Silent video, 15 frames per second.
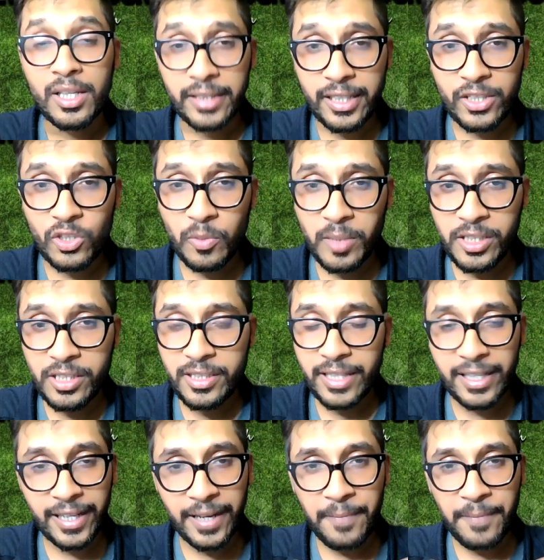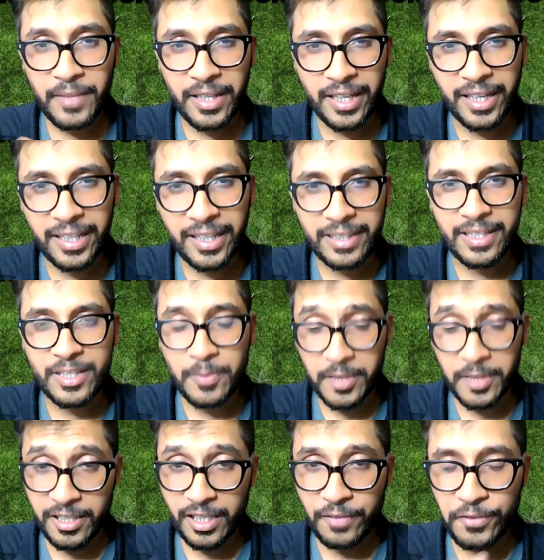thank you so much. Take care, and smash
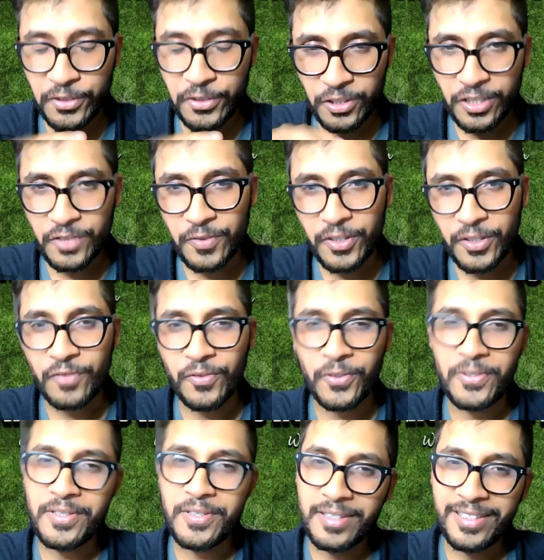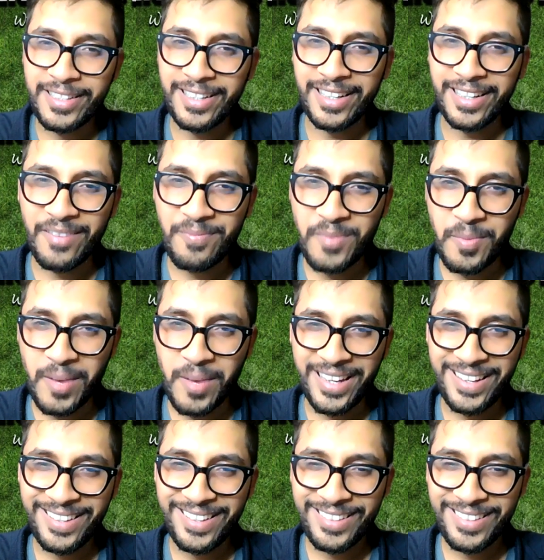a like if you enjoyed this video, of course. Take care. Bye-bye.